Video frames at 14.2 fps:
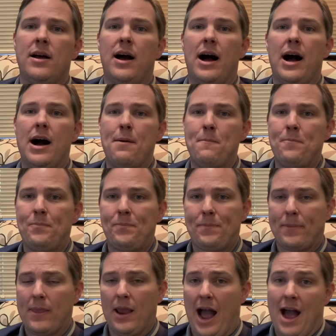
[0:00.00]

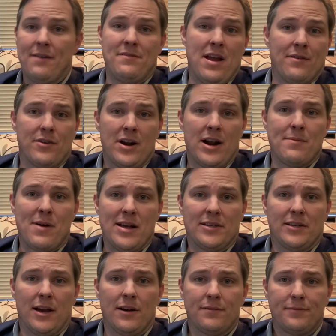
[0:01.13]
I've never done it myself.